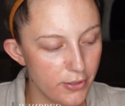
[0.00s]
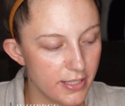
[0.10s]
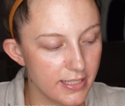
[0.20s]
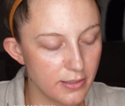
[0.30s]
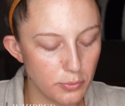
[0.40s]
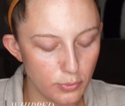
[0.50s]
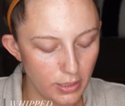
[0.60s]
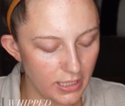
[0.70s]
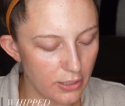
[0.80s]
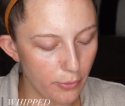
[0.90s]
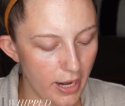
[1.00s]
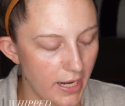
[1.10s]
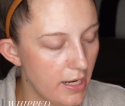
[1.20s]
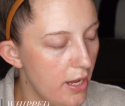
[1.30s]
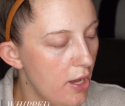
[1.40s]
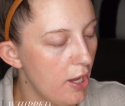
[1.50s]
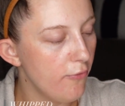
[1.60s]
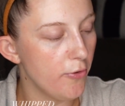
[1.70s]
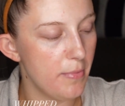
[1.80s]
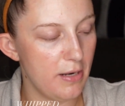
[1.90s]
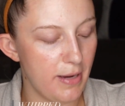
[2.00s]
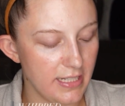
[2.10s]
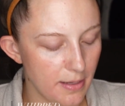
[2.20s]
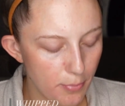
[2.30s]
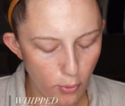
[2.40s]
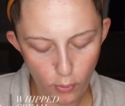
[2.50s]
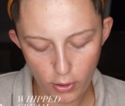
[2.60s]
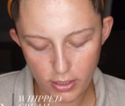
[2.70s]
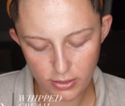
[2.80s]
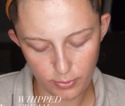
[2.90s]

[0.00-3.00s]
This is really great for minimizing pores,